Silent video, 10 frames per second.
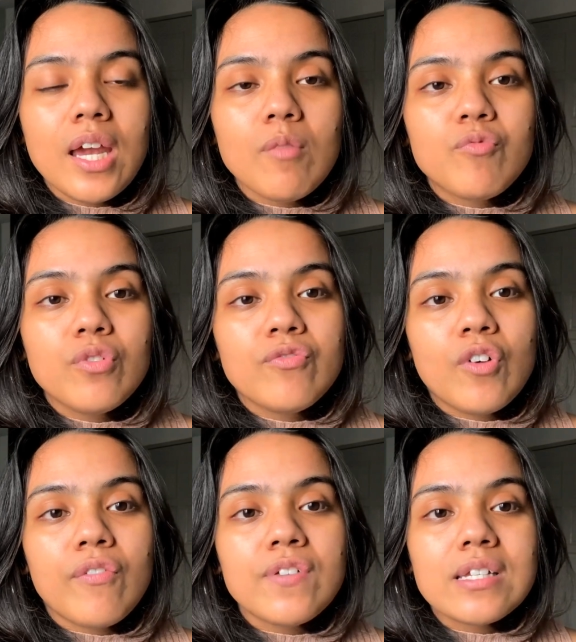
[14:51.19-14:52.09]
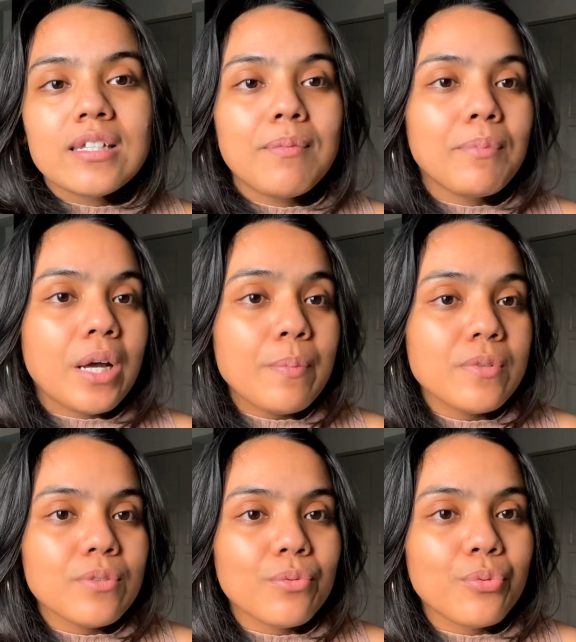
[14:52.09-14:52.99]
helpful for first-time
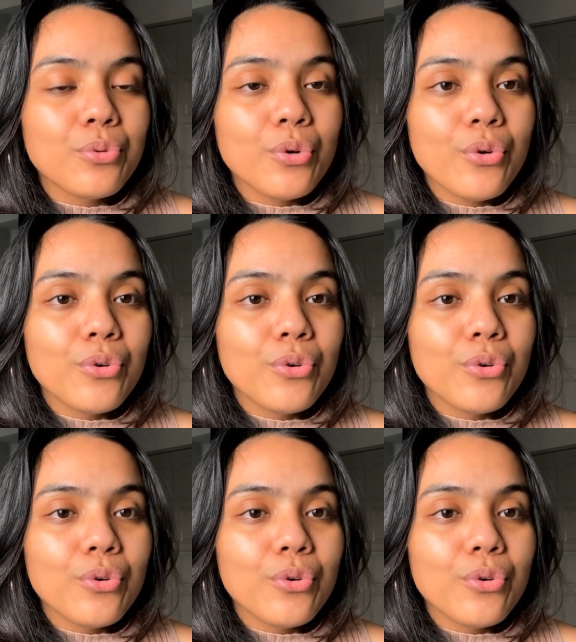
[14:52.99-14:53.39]
moms who don't